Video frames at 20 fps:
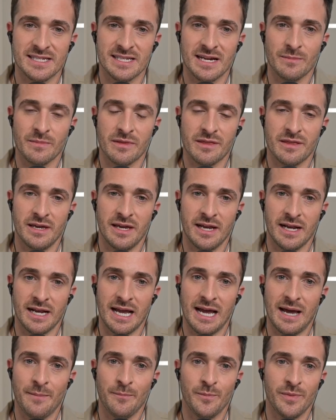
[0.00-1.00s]
something
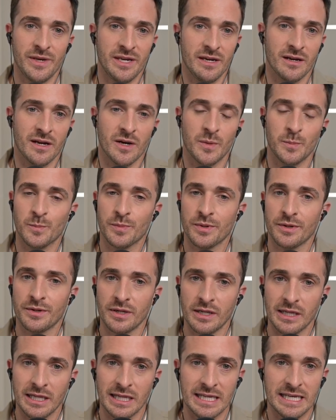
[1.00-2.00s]
and be a
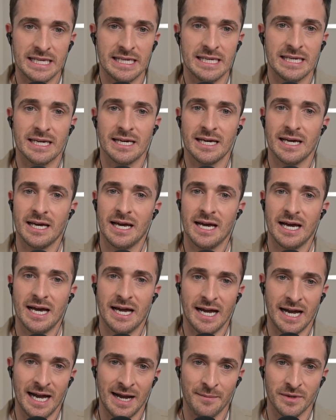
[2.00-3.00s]
complete
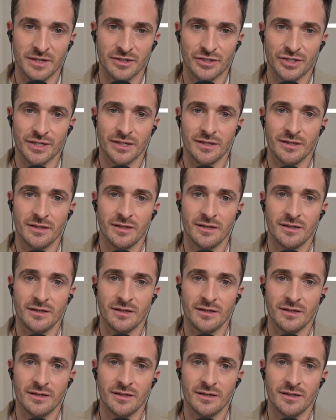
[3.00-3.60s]
amateur.